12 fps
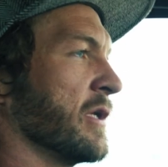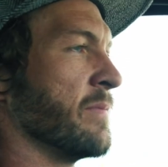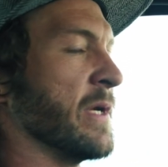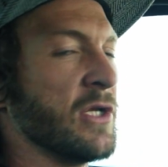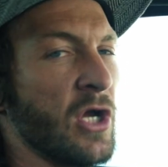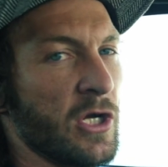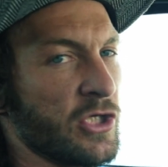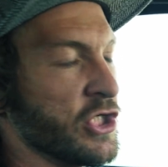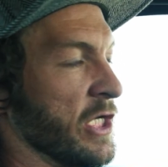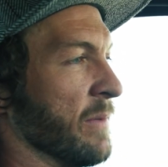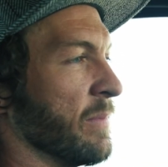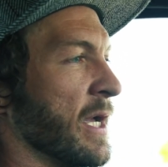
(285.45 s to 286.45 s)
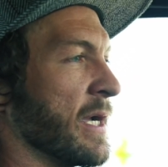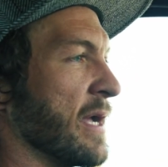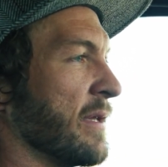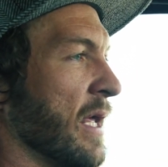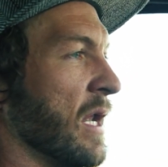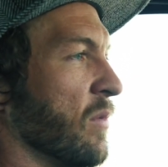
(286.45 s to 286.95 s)
it to me dirt cheap. Like I
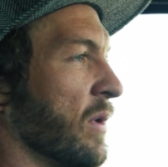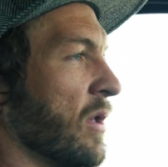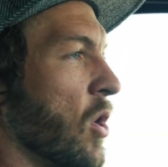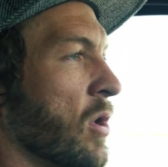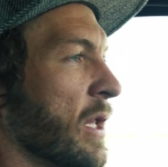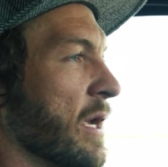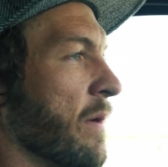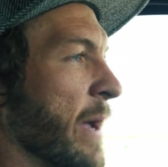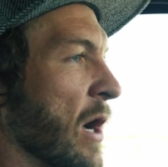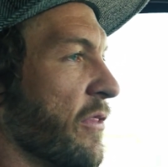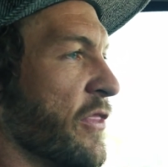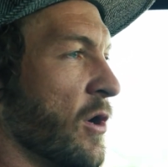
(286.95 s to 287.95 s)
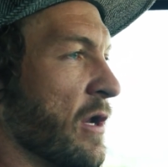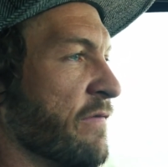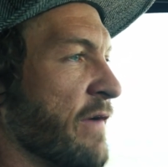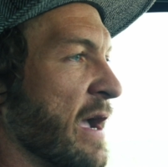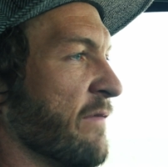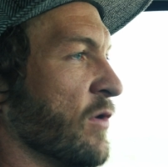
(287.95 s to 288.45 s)
said, it was only about
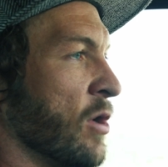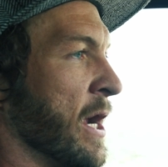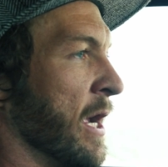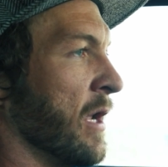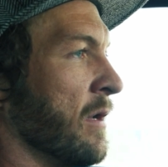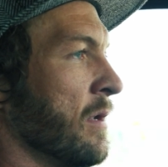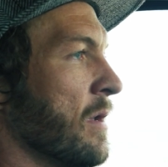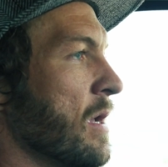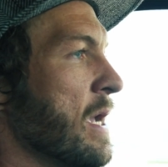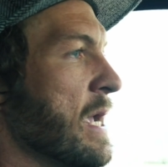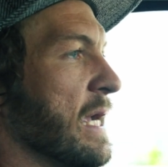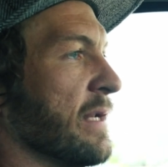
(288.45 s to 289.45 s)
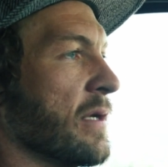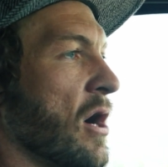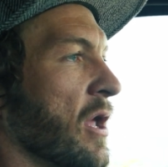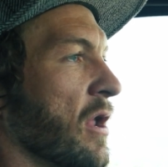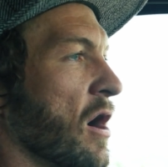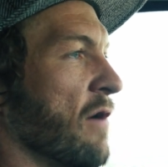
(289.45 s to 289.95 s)
35 grand. It's
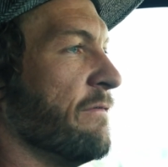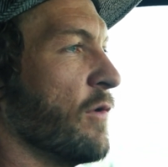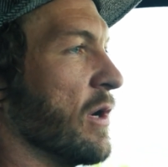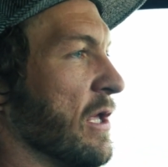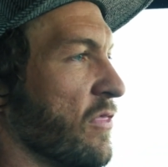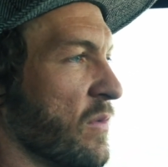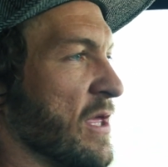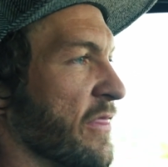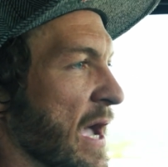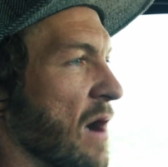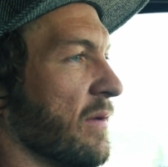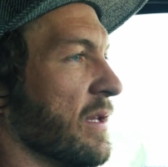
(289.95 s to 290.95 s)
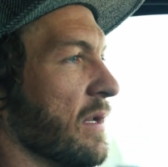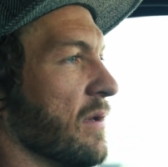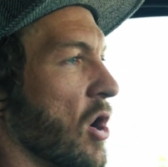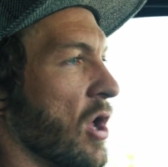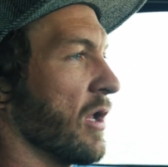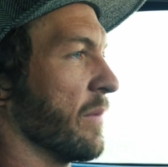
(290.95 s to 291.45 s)
got a
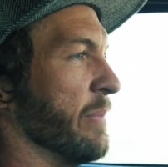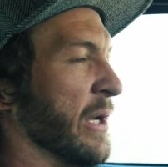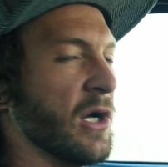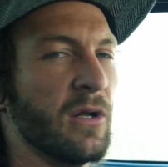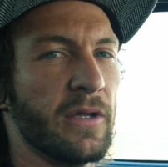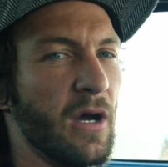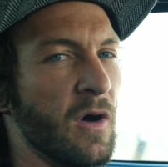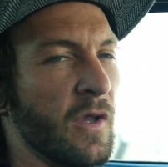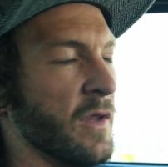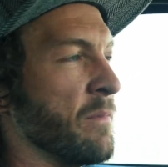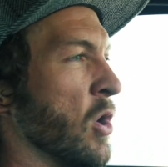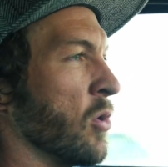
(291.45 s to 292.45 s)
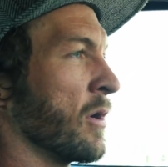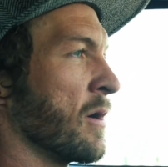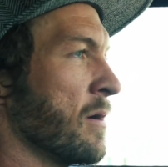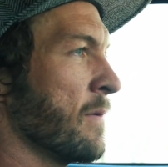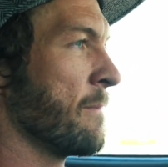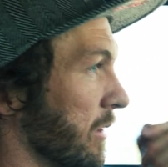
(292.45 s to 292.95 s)
$43,000 build on the
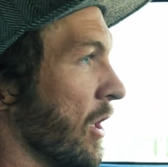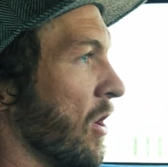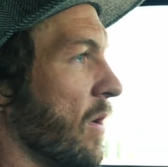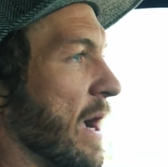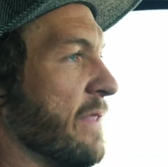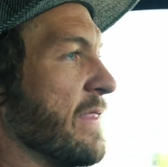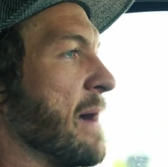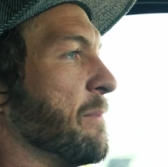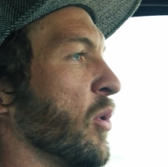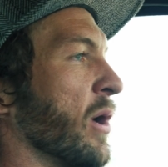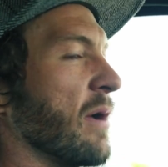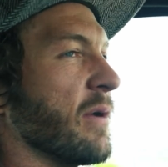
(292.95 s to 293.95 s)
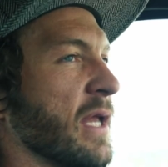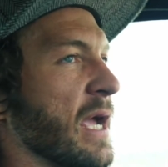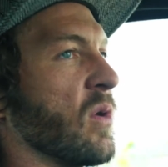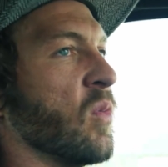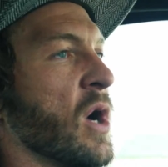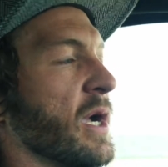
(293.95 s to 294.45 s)
motor. So at that point I was
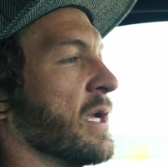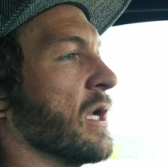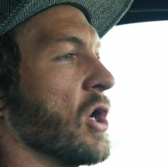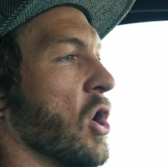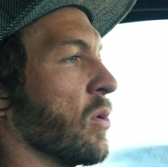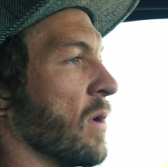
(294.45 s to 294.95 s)
like, what can go